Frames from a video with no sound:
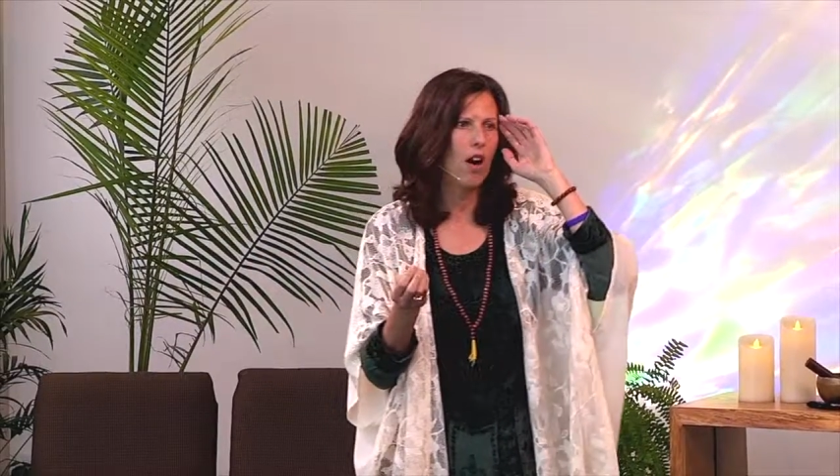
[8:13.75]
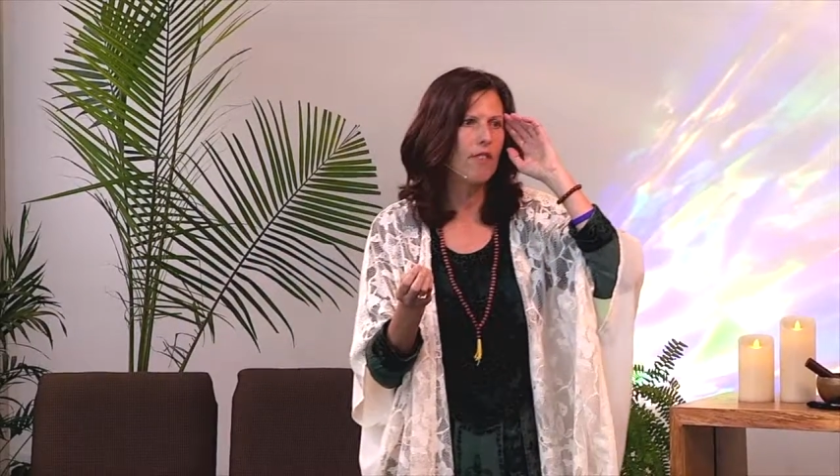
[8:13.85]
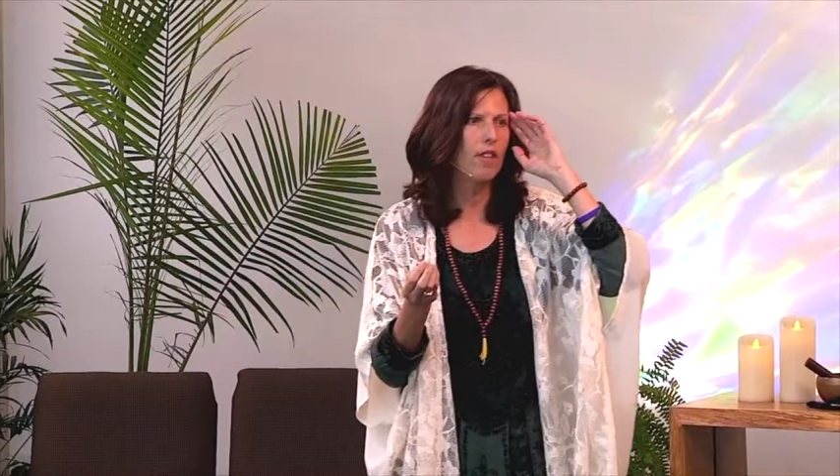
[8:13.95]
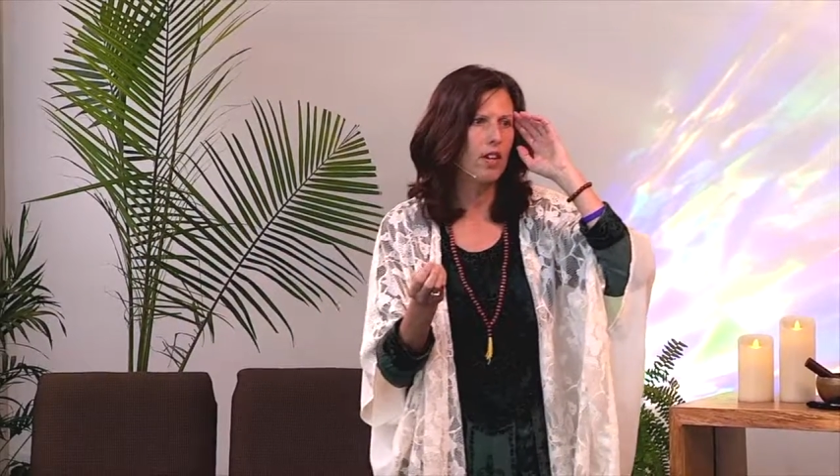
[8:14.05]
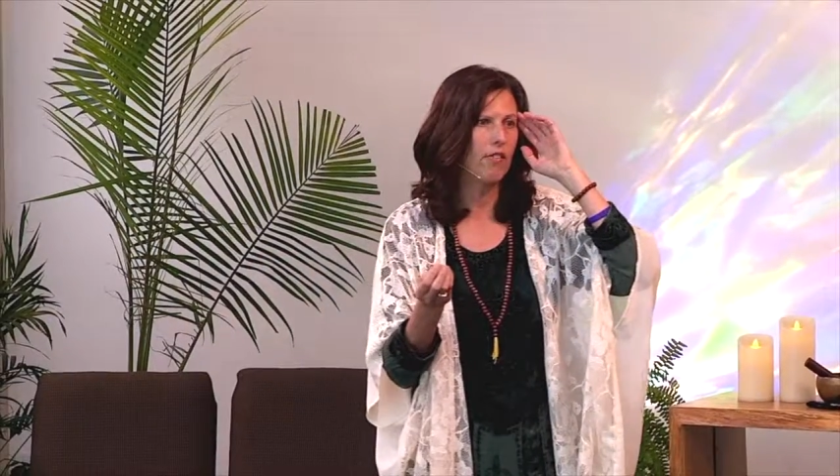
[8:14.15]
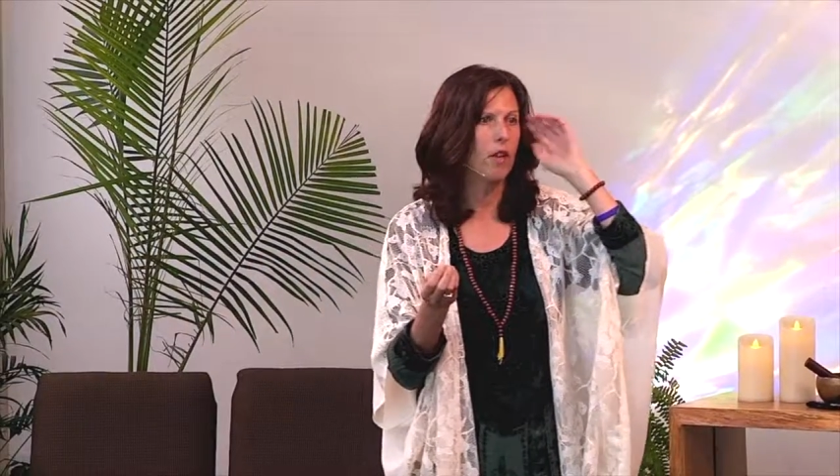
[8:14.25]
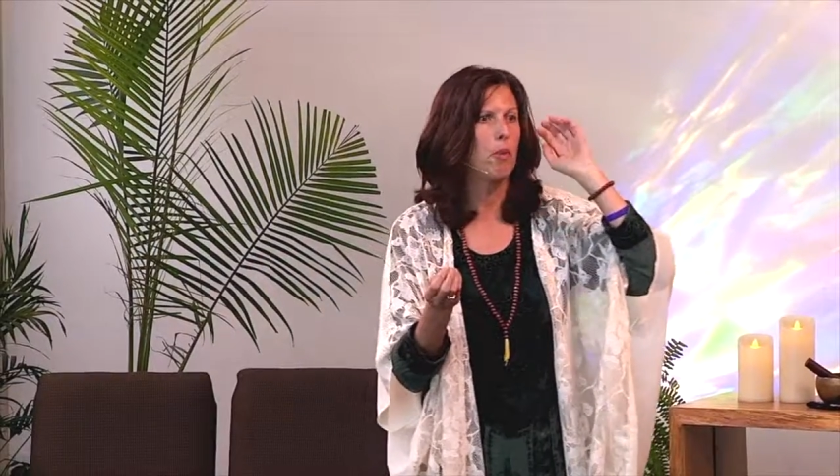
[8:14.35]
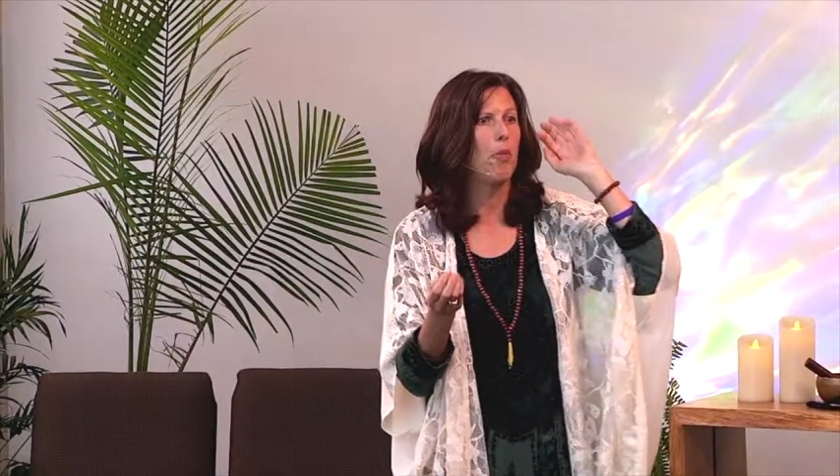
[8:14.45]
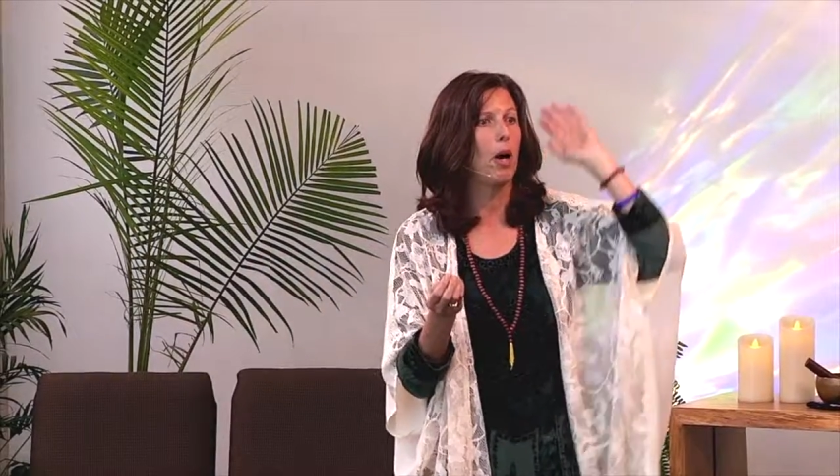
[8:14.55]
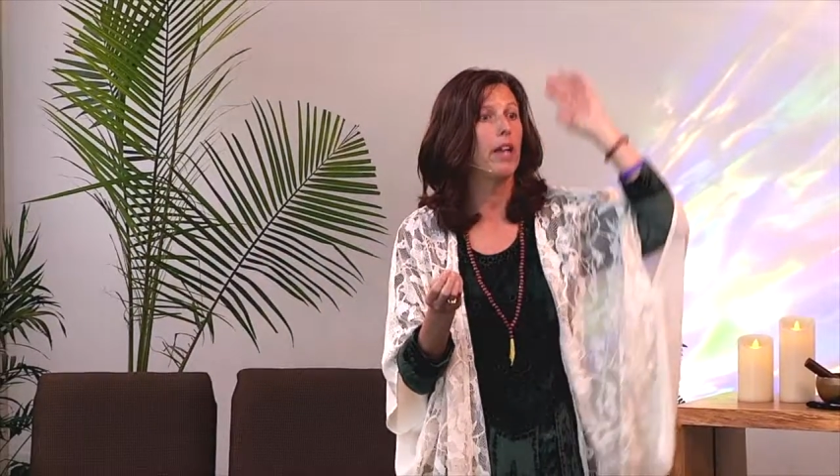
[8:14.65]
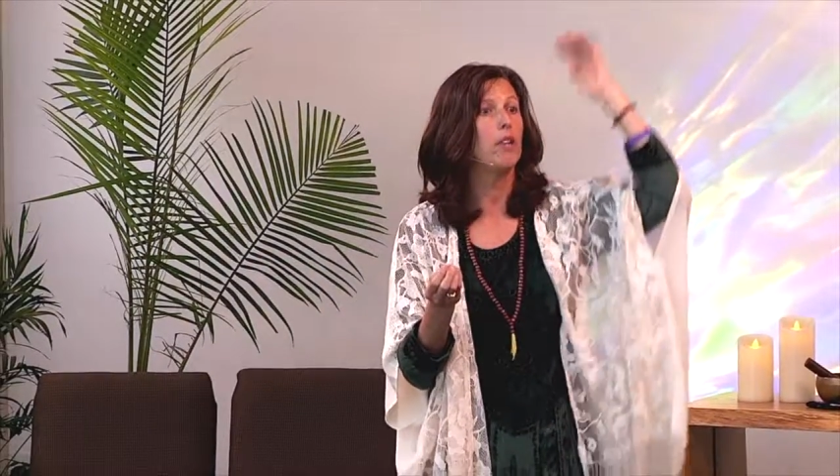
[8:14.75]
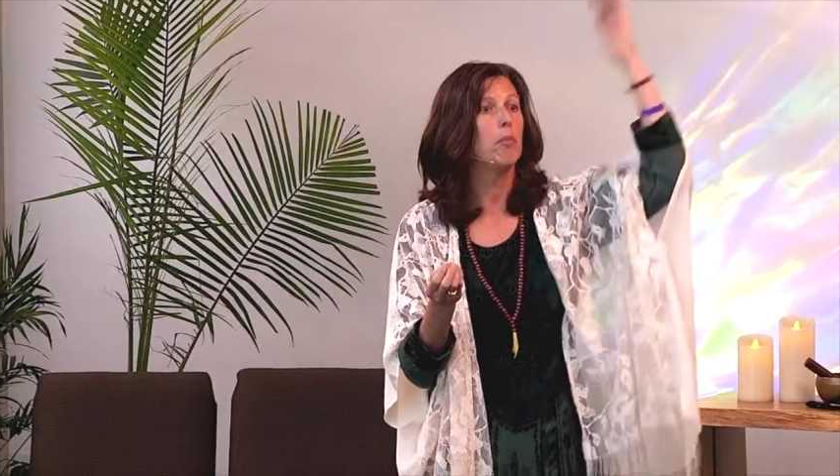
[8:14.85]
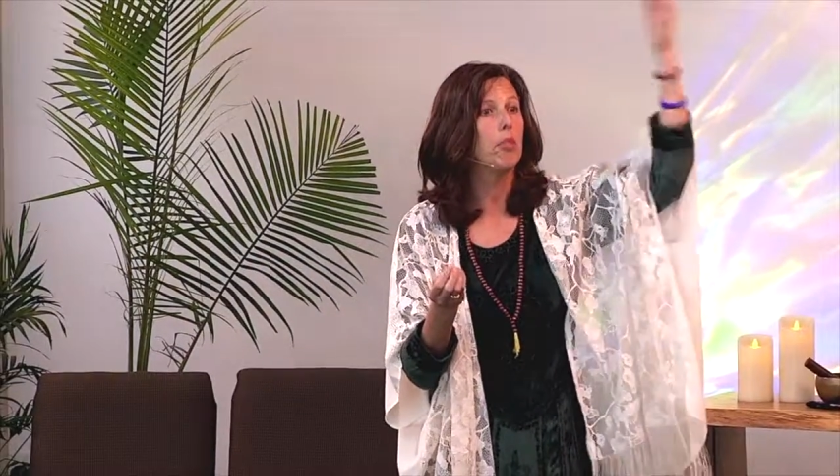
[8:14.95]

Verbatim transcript: often I'll find my mind